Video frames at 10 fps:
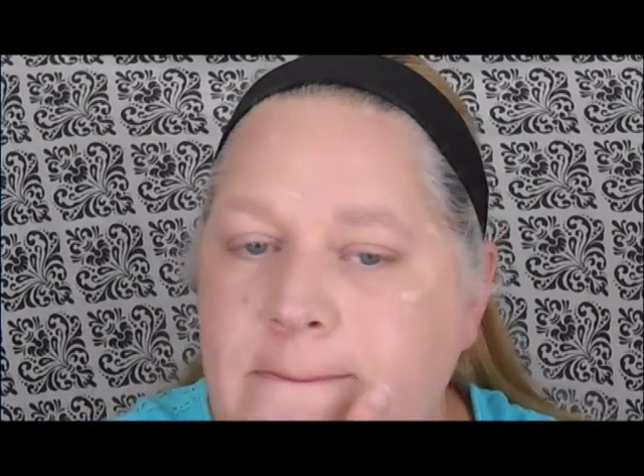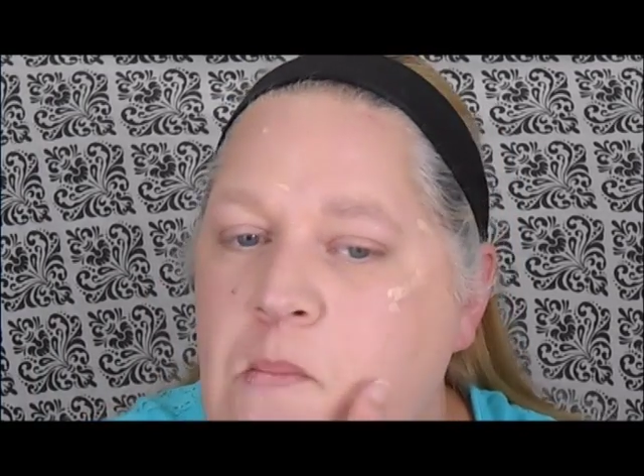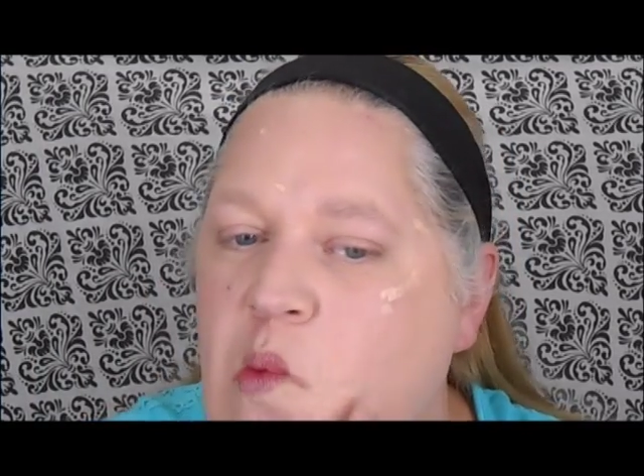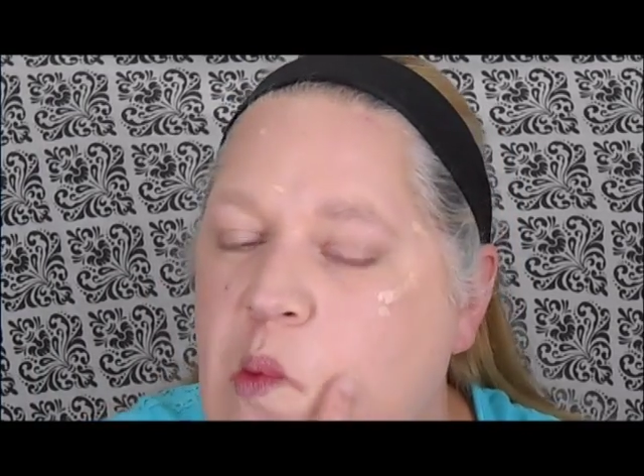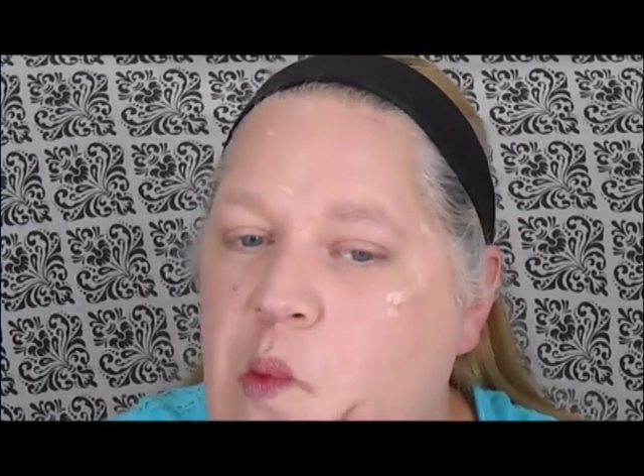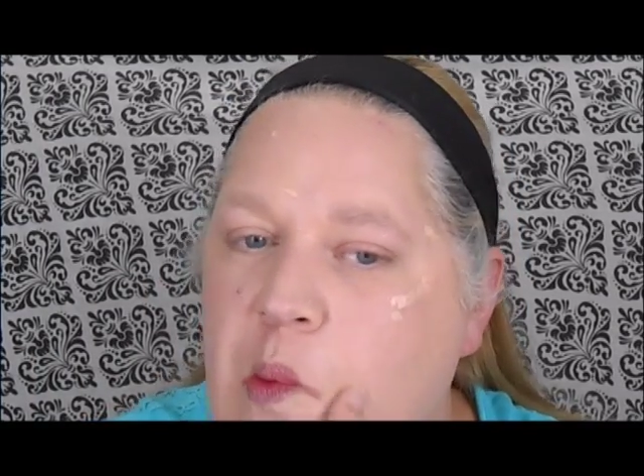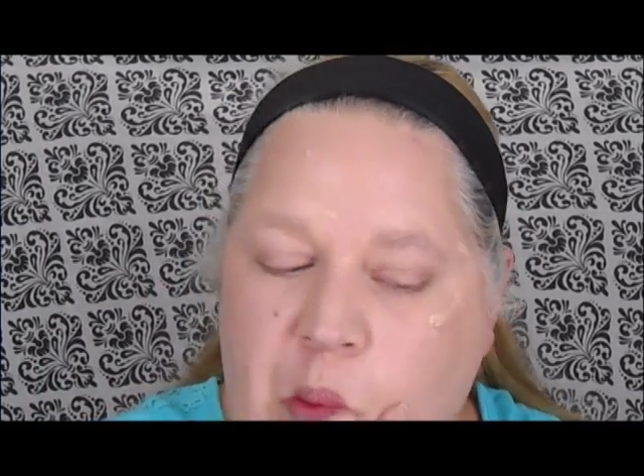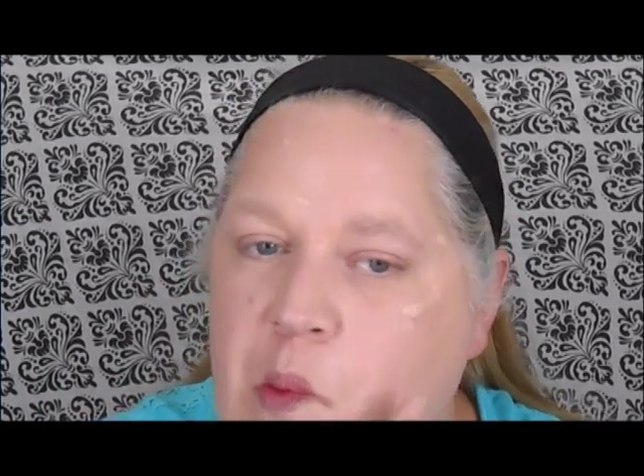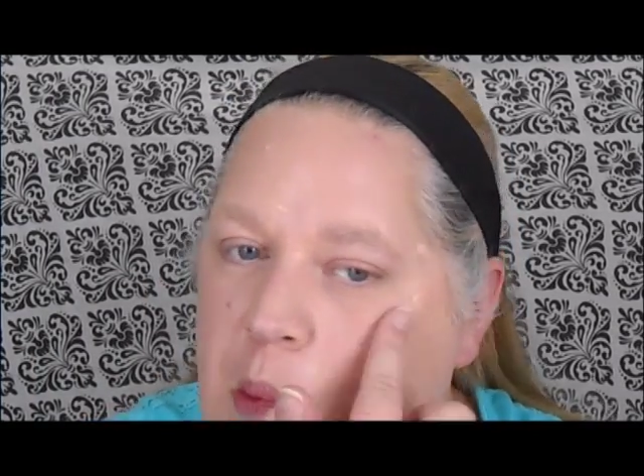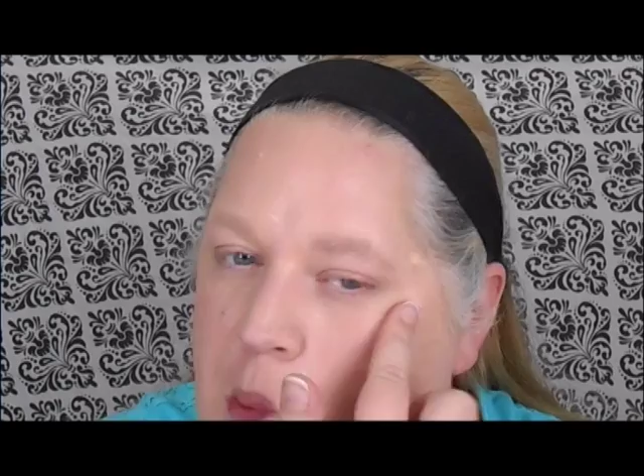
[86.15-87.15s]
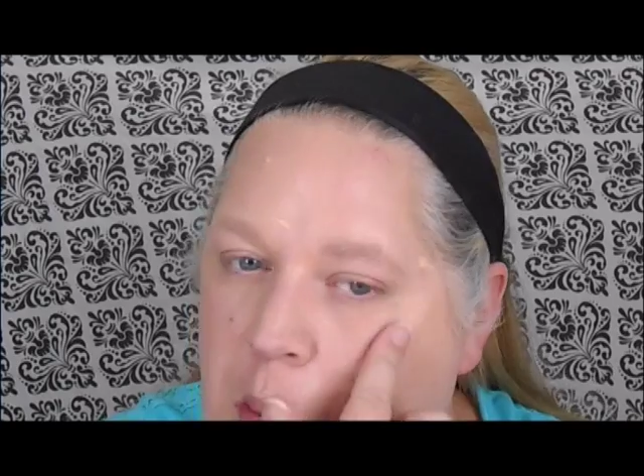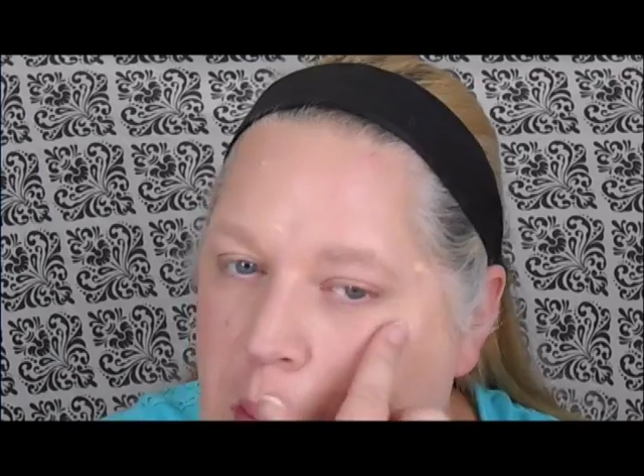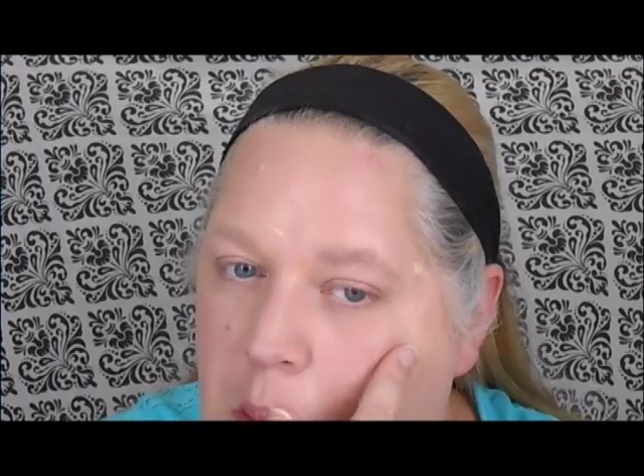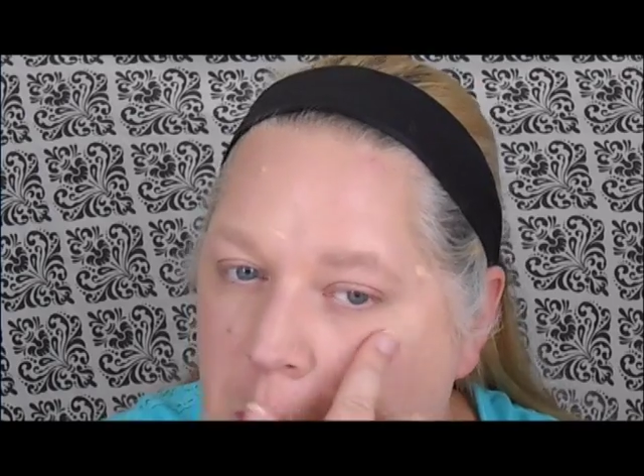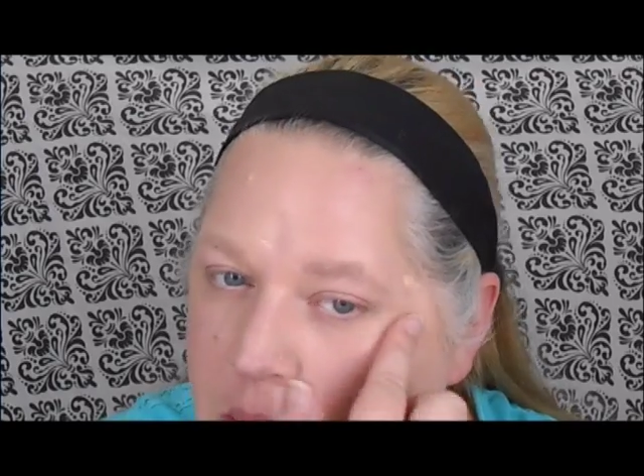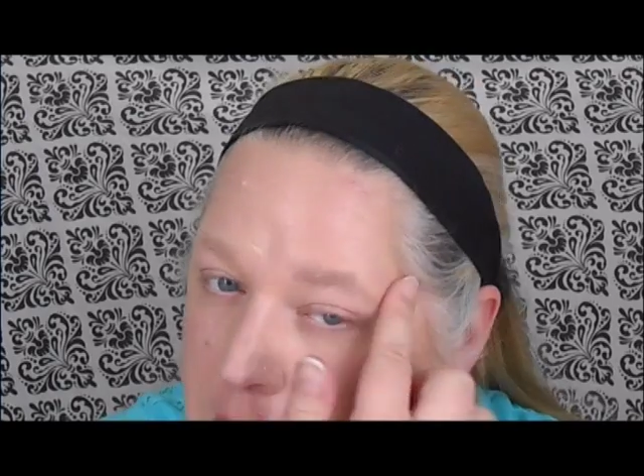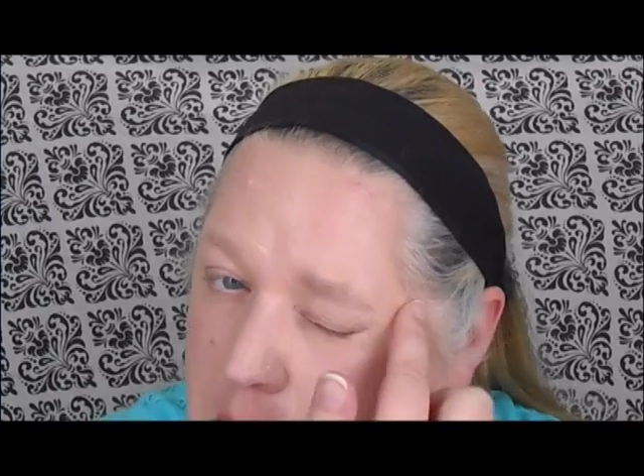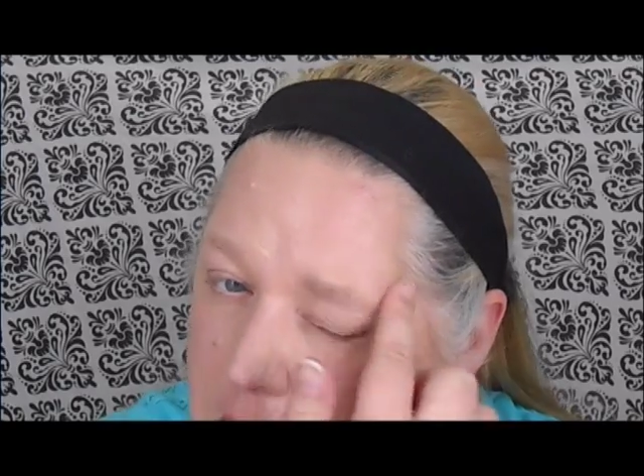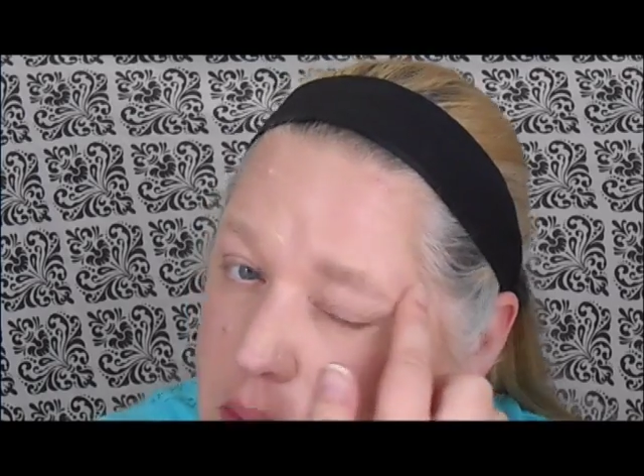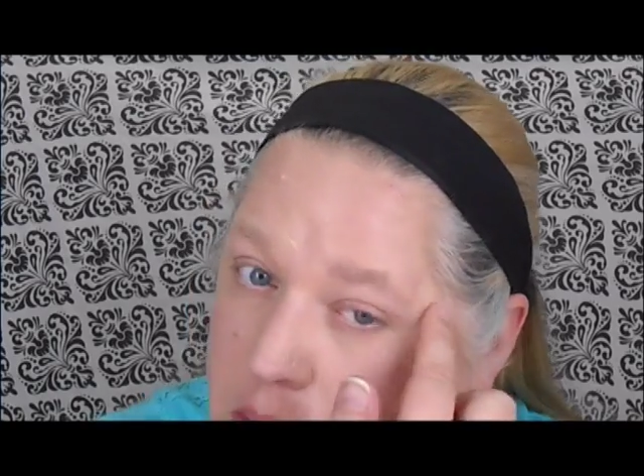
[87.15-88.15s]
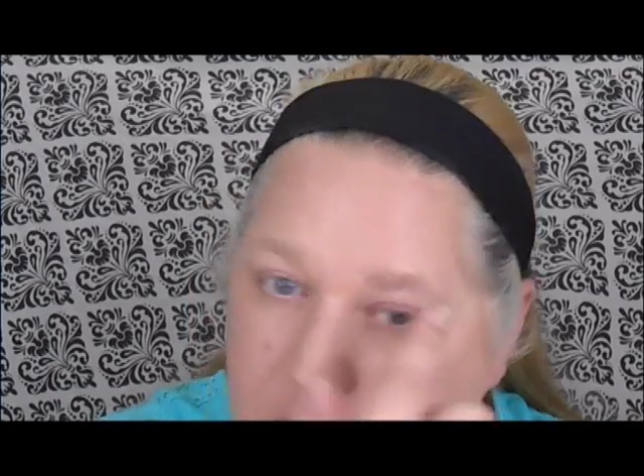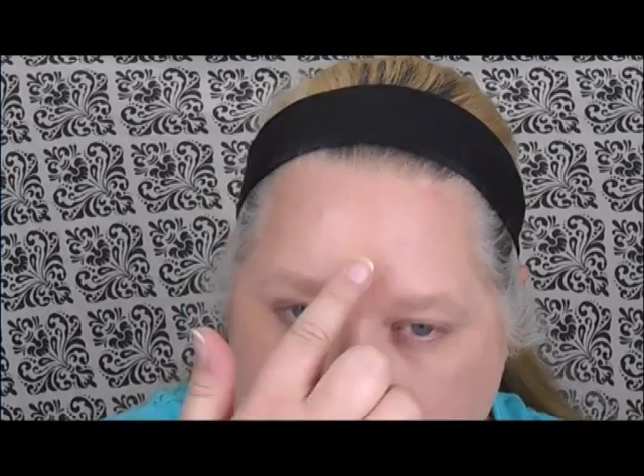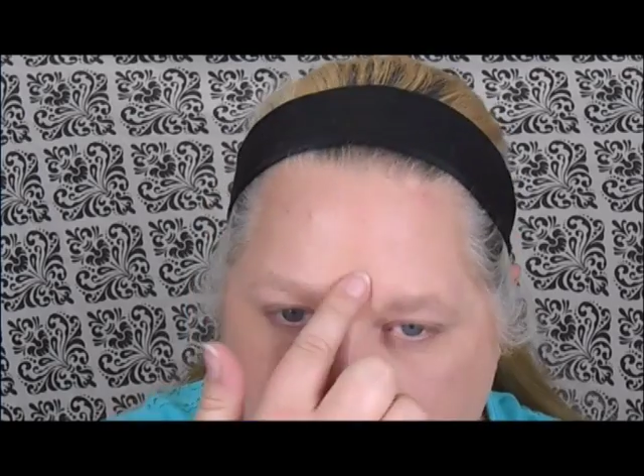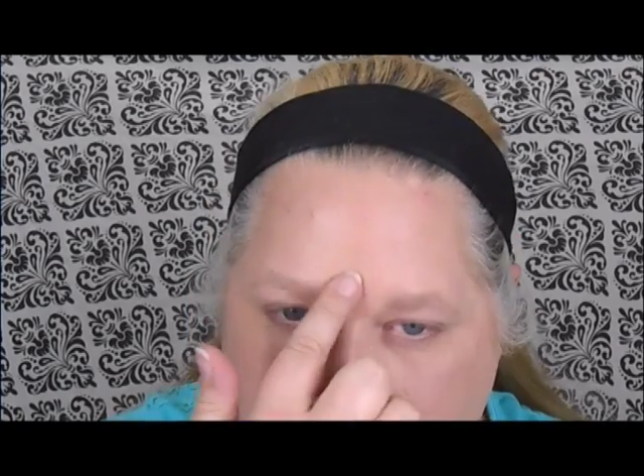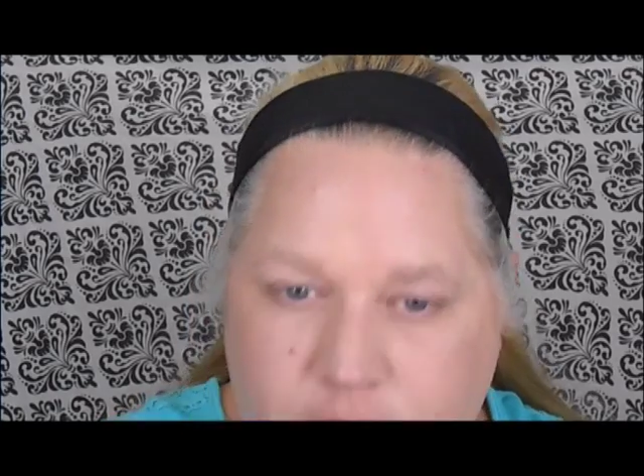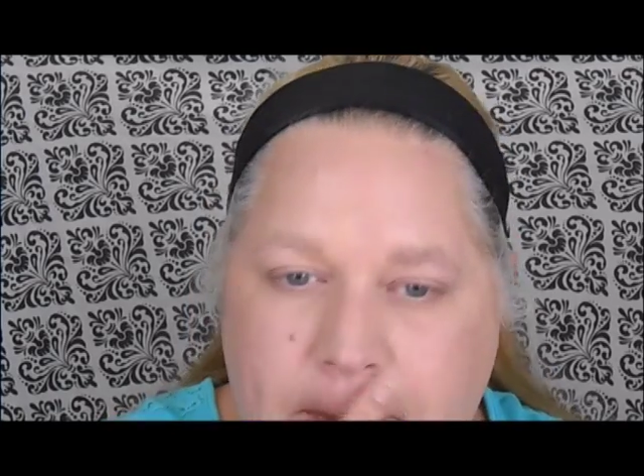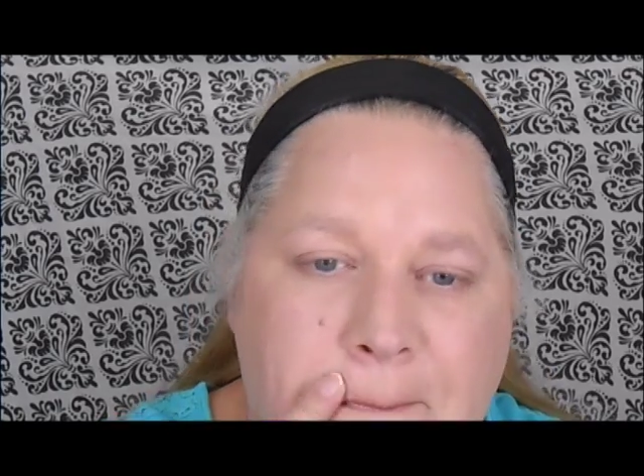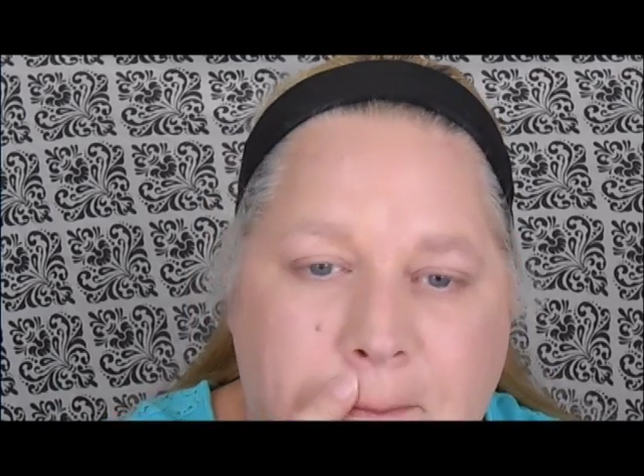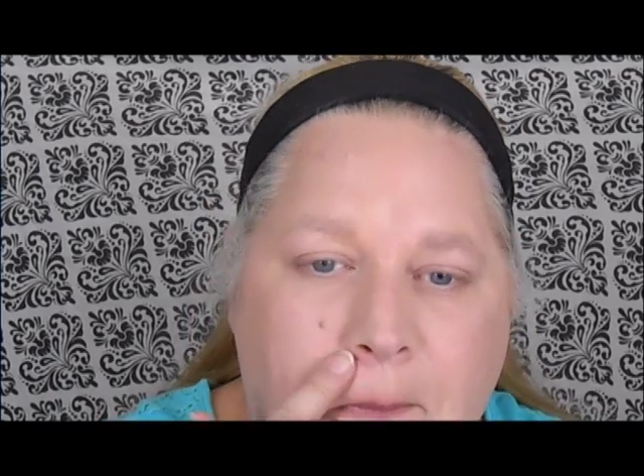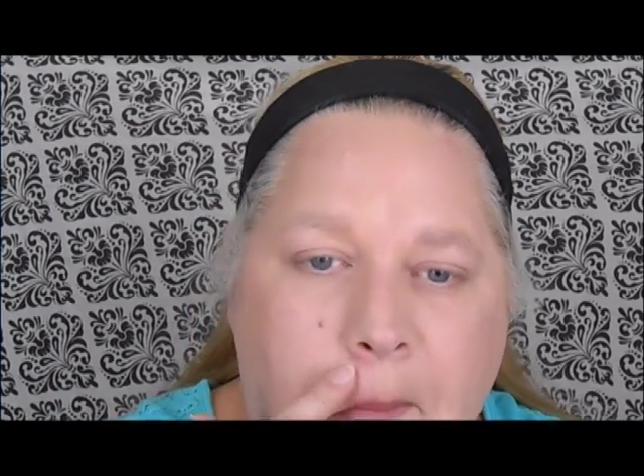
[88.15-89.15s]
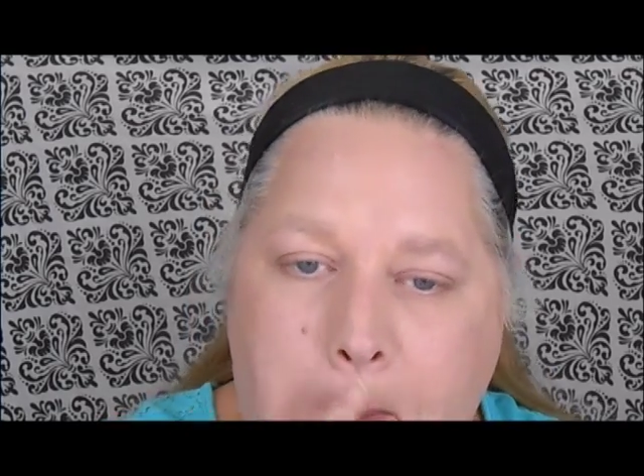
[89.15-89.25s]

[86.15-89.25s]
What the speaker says: than using a concealer brush, I've found.